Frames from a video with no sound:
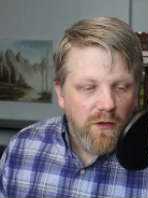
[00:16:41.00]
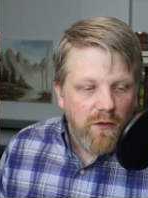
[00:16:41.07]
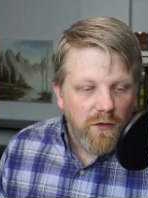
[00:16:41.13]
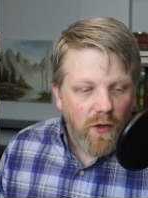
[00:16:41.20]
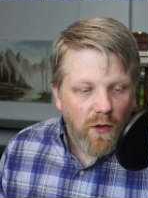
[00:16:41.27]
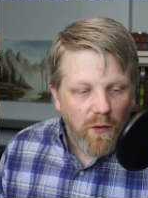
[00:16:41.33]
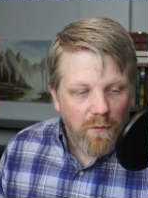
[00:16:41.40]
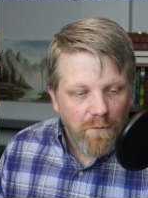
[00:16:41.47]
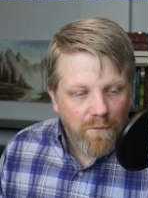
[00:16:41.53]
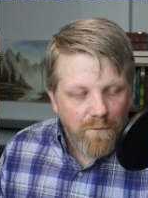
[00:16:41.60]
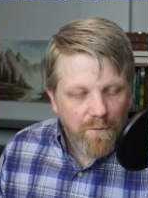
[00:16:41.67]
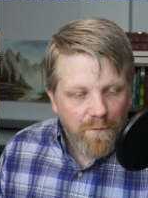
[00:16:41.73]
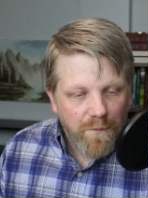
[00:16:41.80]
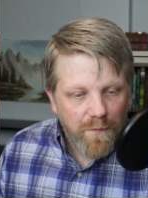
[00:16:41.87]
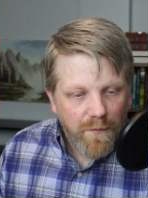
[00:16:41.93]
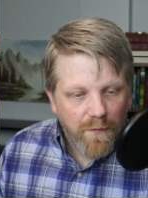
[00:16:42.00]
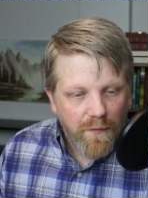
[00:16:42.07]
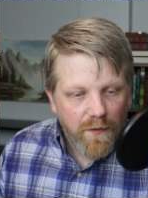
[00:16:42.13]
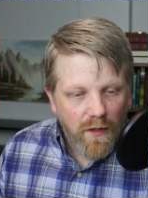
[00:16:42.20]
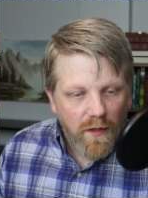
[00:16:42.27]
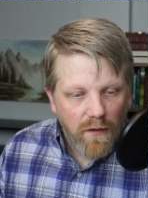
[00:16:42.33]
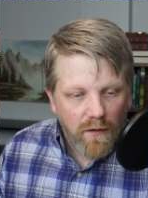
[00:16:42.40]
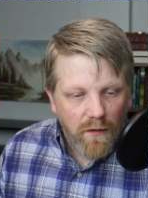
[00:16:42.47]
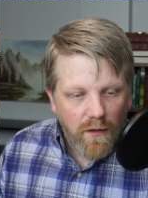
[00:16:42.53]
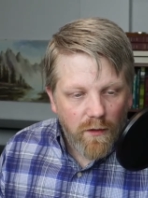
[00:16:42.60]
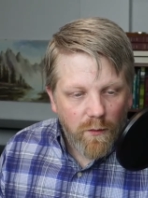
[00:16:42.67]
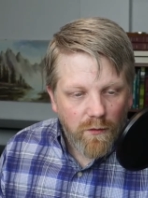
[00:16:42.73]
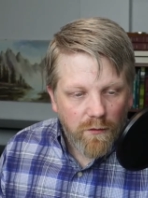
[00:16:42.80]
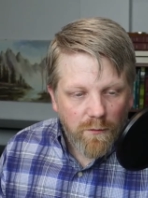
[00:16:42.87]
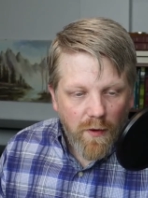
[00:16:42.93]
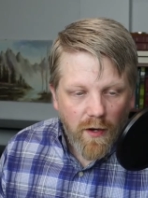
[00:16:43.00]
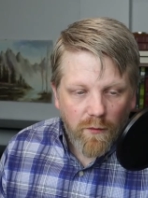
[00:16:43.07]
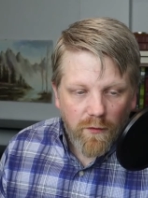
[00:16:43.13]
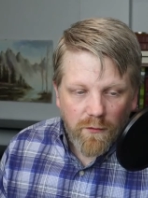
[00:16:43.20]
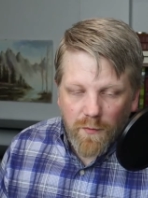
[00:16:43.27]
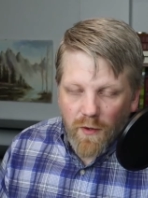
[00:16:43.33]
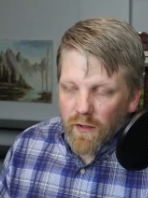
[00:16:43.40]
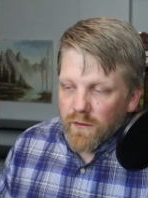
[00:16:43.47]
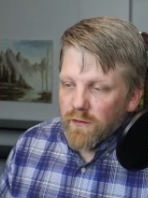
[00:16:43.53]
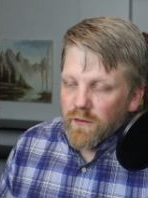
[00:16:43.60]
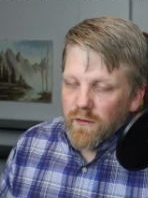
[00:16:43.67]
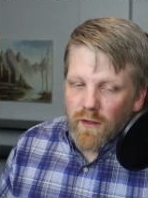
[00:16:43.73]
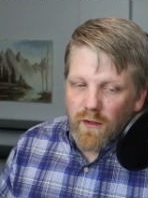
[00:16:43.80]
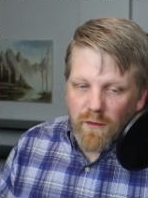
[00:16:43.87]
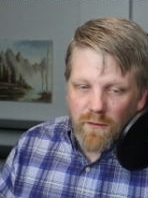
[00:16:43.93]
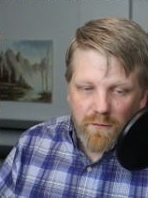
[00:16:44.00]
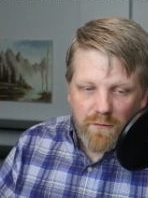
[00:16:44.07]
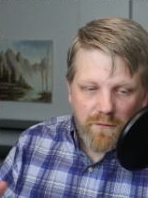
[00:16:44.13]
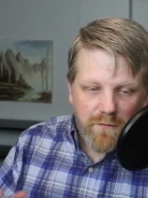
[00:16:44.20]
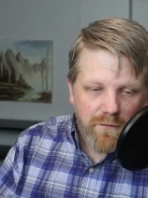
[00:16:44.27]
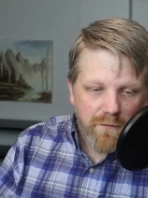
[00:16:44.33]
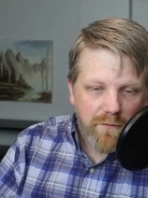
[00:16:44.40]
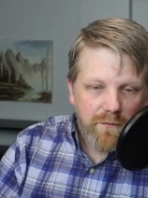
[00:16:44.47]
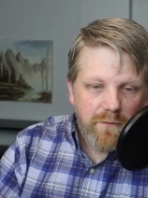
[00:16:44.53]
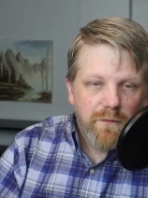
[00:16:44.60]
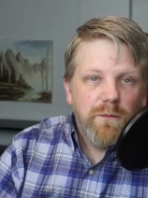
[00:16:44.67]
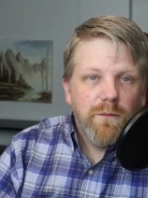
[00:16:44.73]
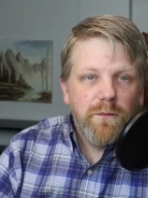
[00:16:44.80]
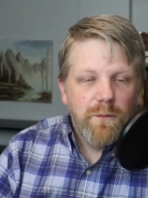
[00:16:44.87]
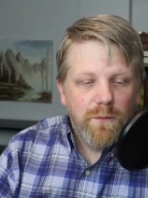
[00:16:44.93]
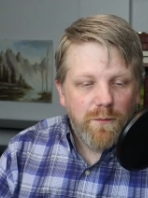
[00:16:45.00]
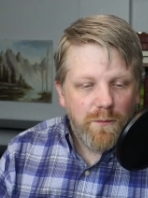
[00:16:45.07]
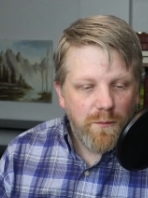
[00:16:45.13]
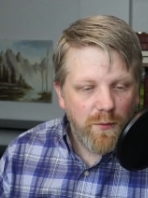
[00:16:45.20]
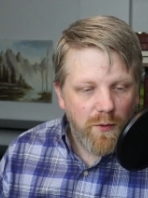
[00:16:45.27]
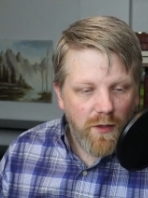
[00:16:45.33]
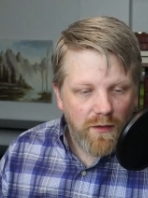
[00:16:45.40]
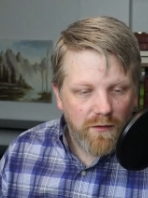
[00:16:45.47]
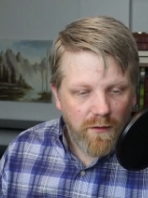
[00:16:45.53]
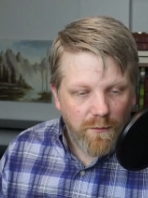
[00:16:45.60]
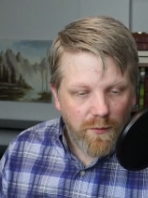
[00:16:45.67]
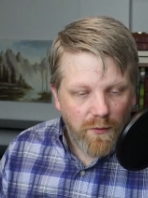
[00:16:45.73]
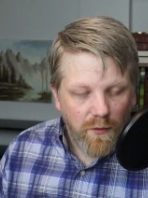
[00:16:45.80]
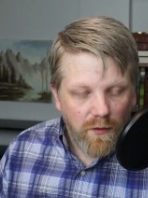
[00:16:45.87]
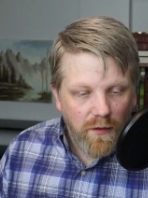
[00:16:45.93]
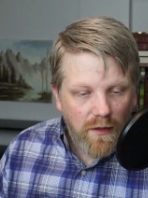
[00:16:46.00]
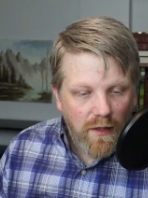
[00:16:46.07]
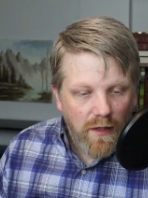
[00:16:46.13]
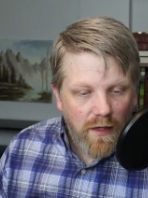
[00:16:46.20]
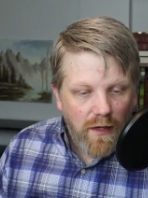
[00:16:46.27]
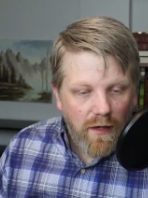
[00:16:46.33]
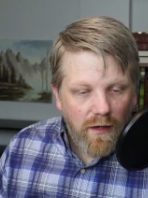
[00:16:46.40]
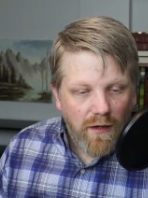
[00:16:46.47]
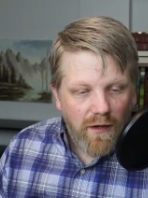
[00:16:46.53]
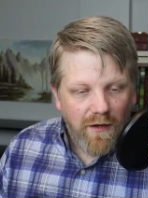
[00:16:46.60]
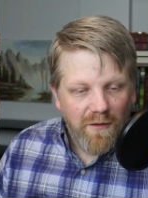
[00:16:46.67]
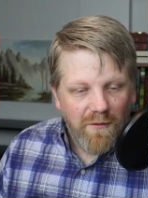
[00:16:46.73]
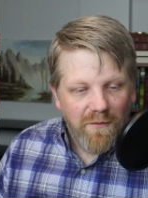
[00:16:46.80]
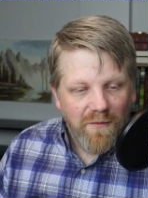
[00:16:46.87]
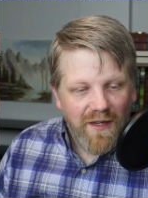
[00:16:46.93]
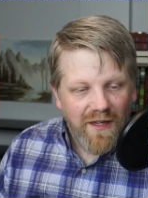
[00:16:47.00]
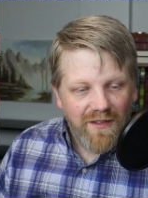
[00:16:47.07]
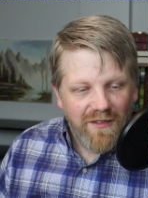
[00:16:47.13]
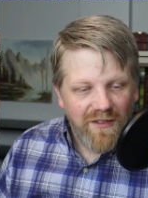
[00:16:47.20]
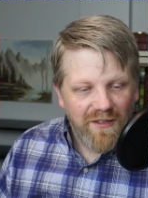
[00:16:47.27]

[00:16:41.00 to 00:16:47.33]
So here was my response. Um, pretty simple. Um, it